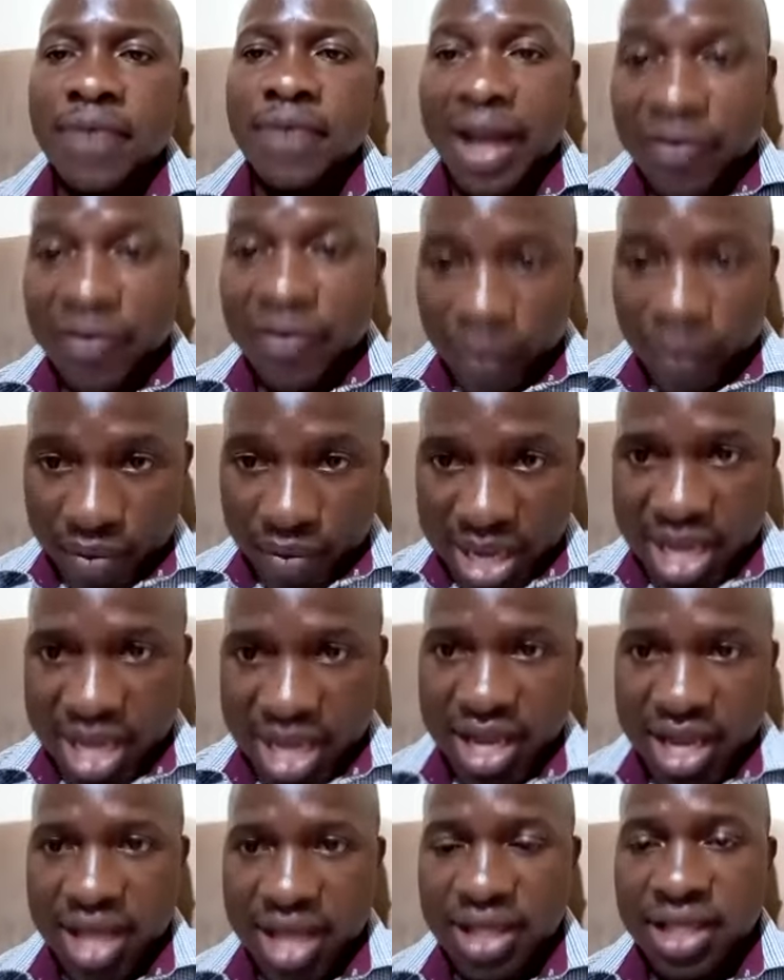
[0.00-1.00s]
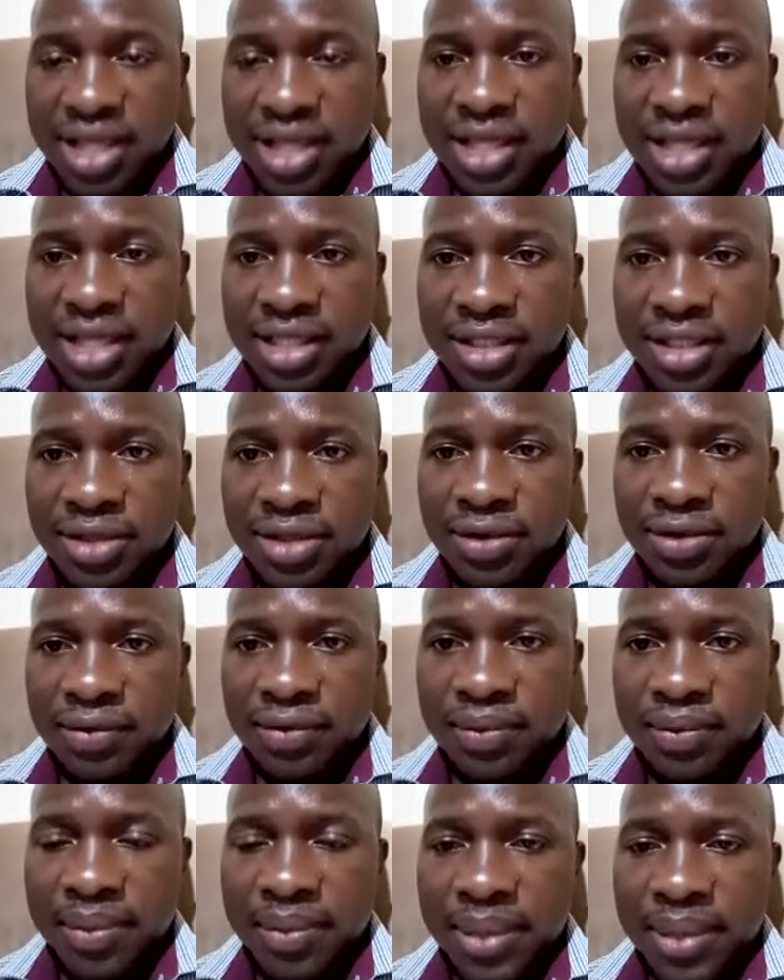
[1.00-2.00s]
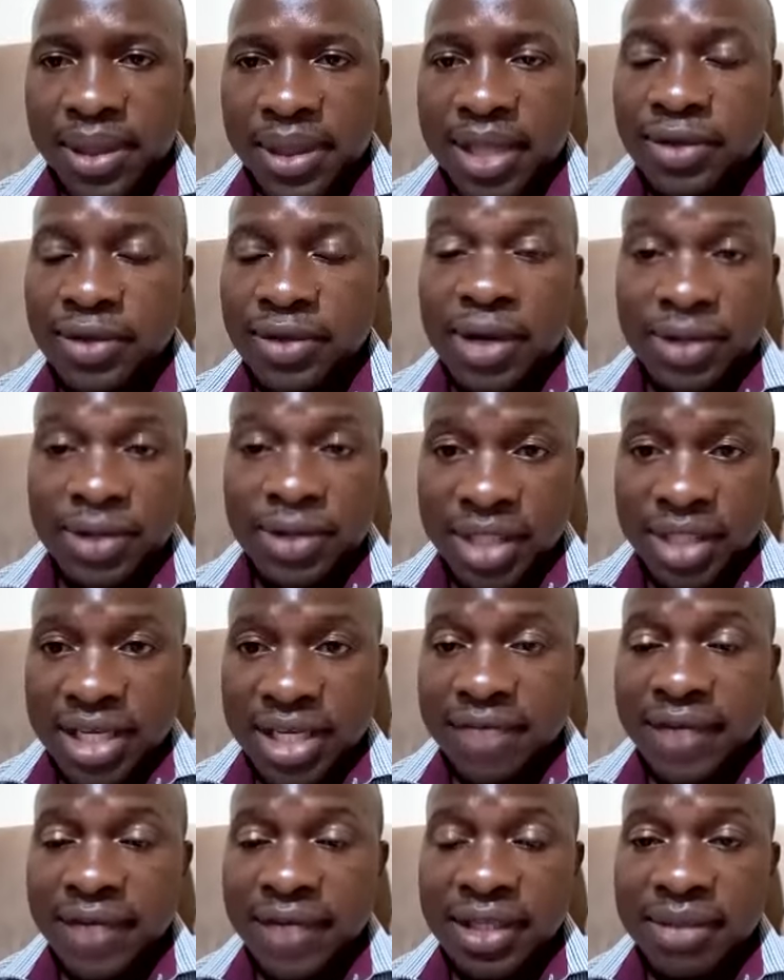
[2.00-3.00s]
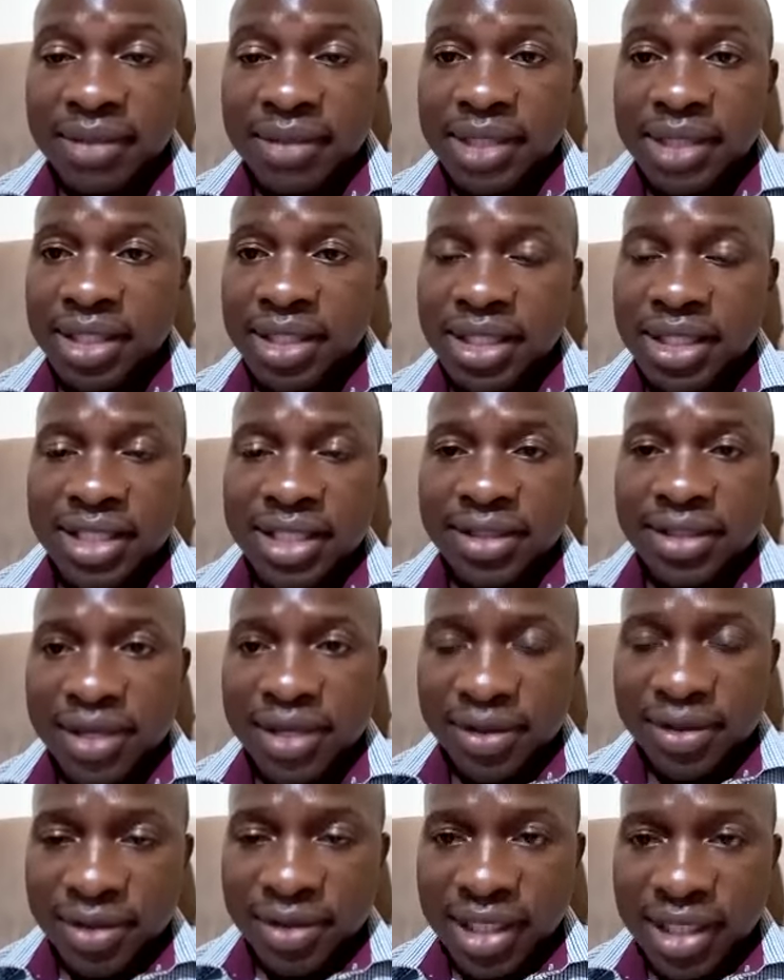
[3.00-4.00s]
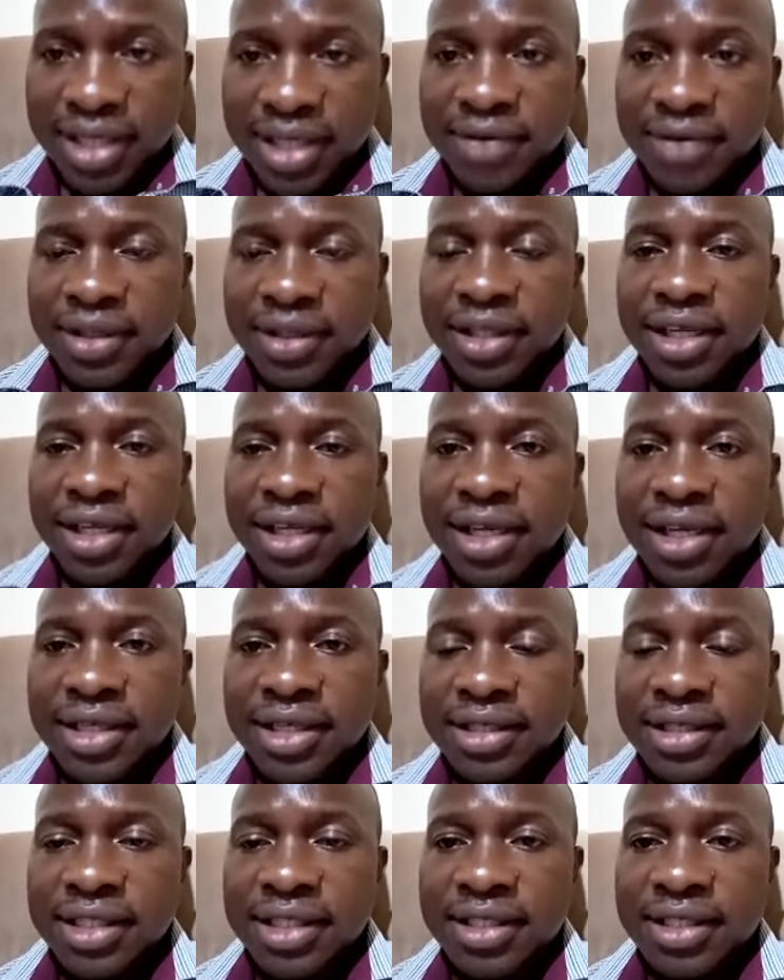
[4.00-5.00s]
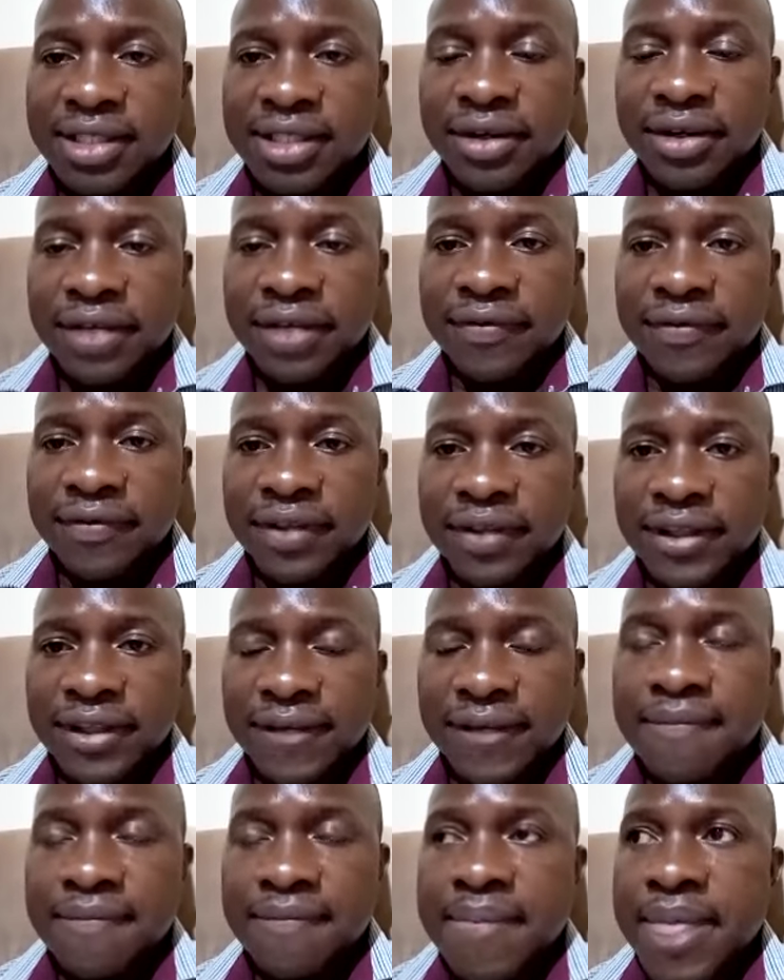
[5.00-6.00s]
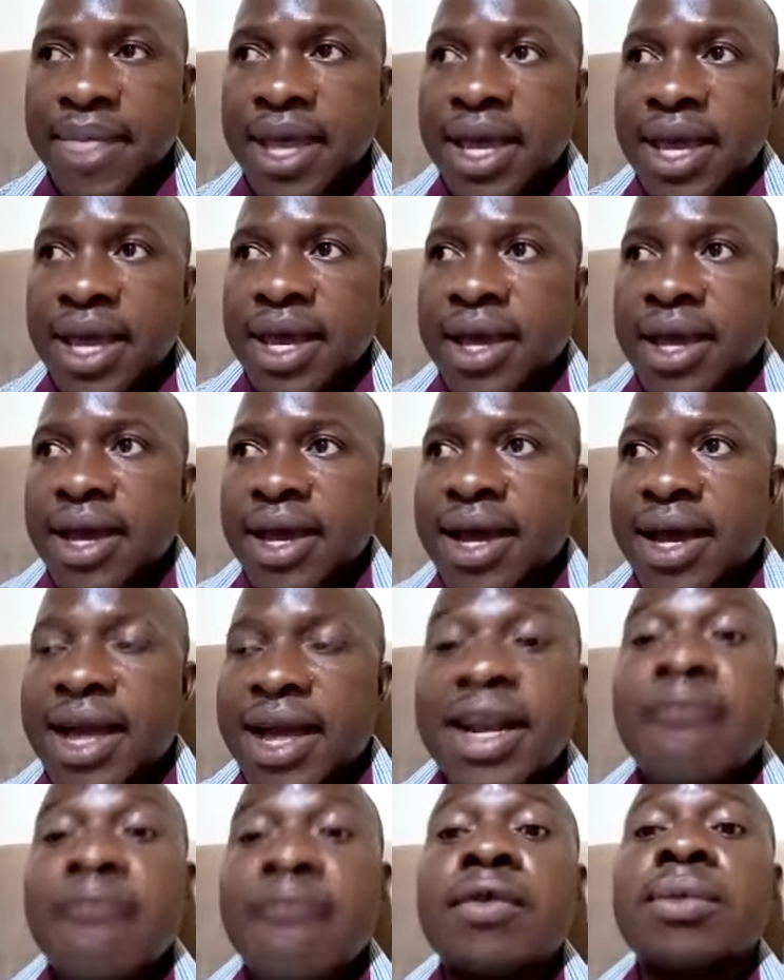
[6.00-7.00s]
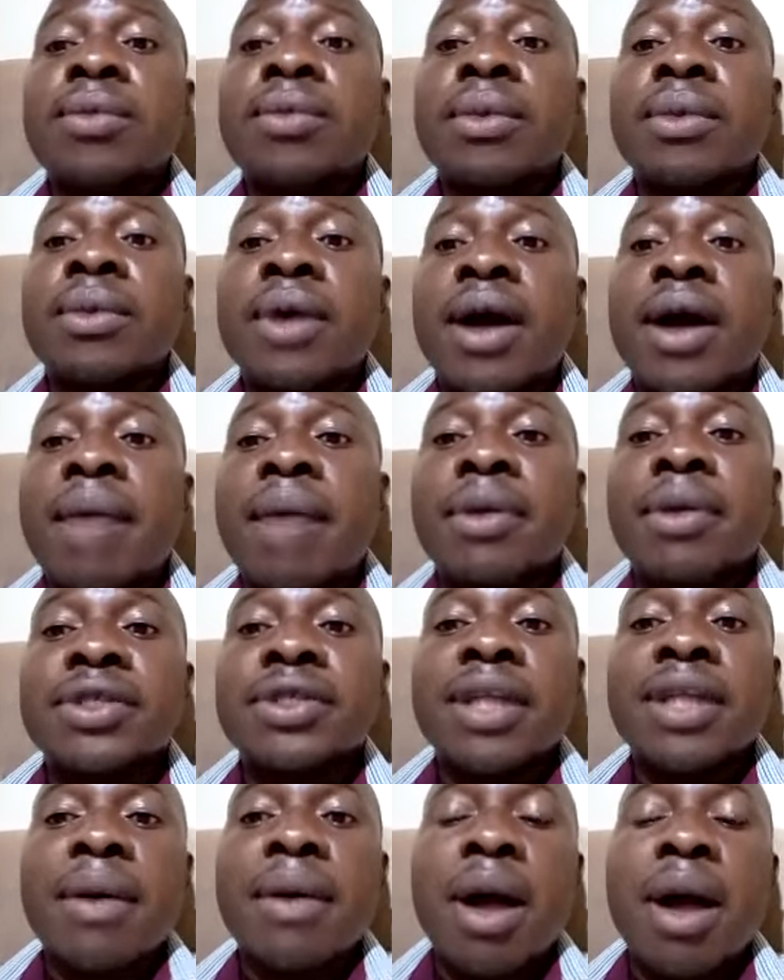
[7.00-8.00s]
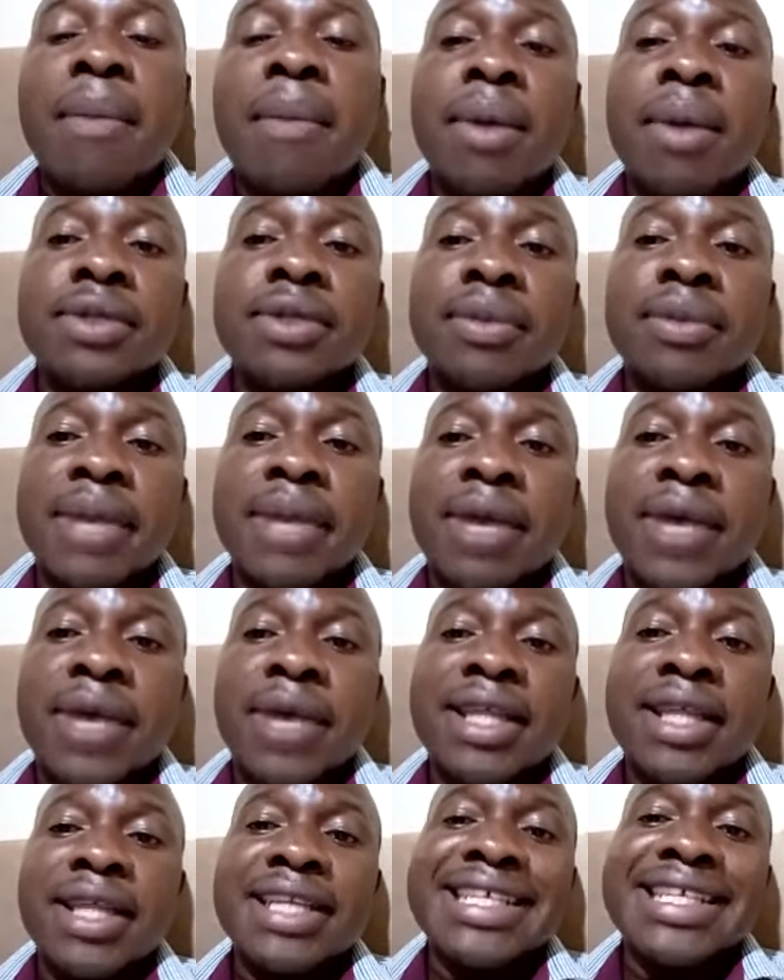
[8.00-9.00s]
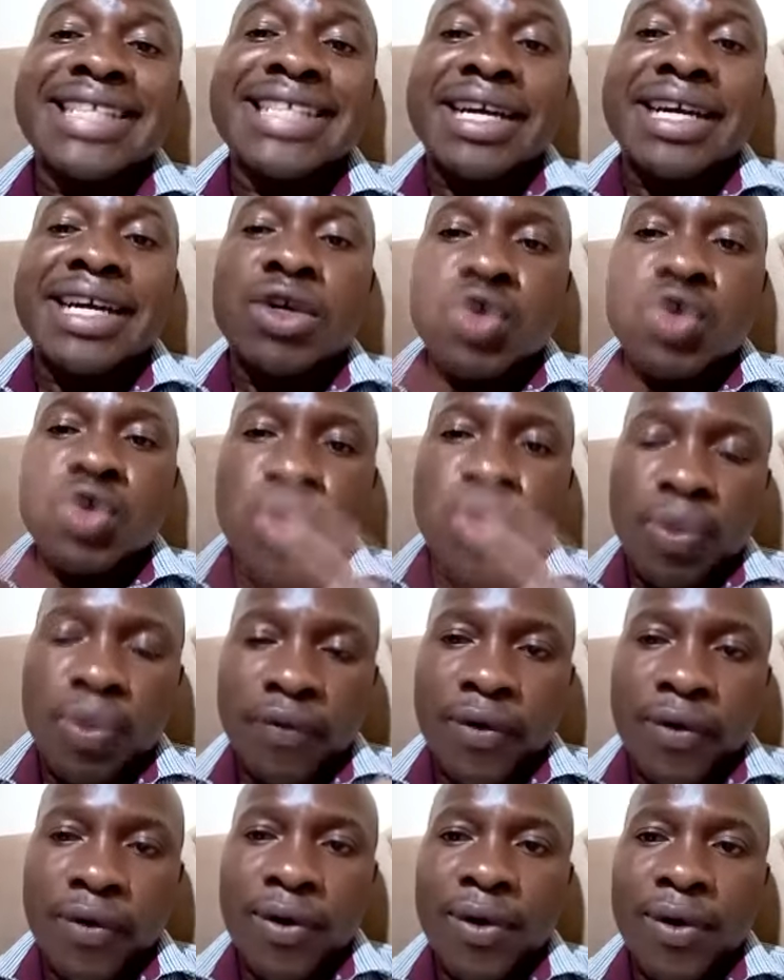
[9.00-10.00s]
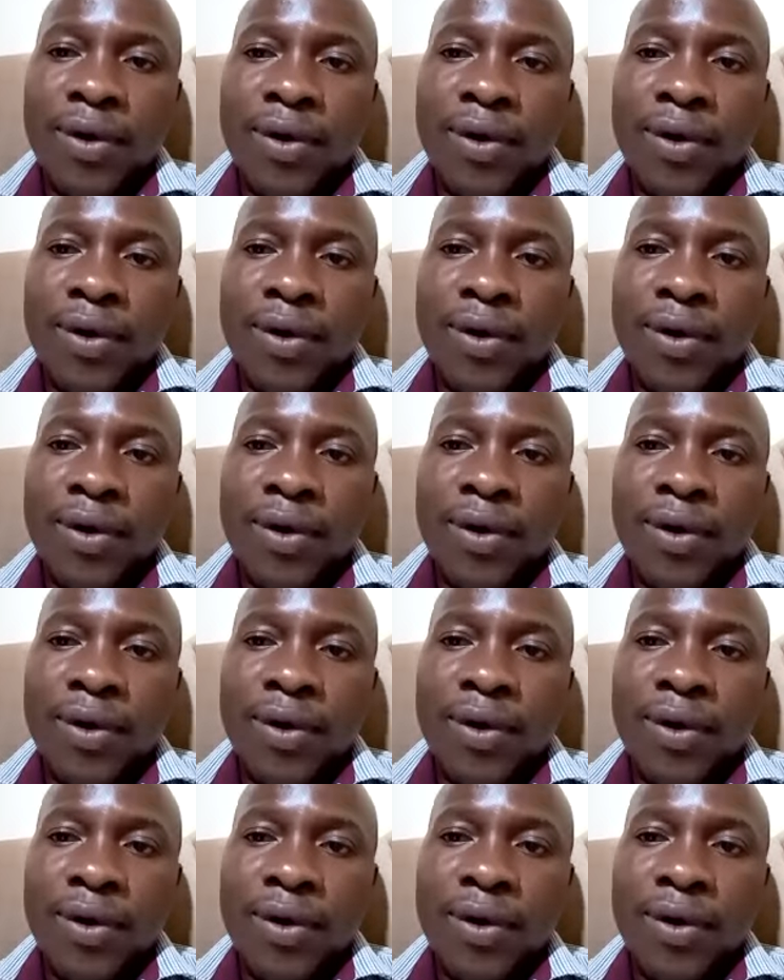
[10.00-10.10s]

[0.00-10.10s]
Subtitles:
For me, I think that's no. That's why I was saying even in the meeting that I don't agree with Anastasia on everything. And I'm also made aware that there's a group for